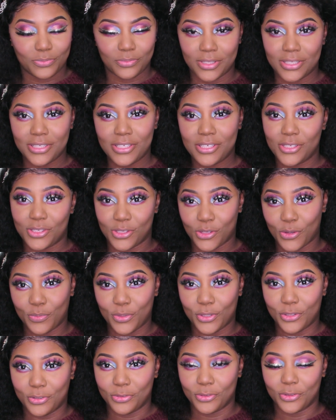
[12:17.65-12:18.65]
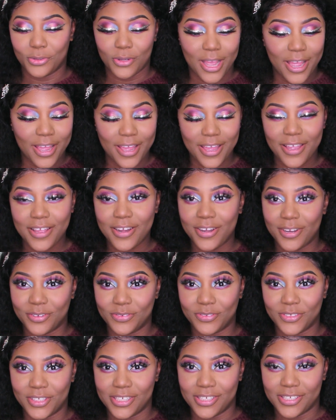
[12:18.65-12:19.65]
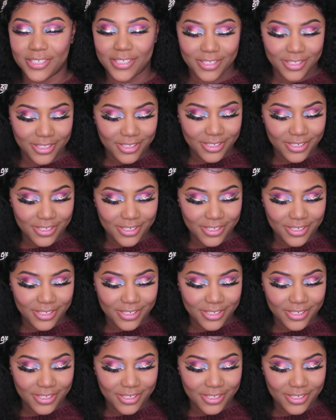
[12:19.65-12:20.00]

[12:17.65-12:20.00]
This is so beautiful. I love this.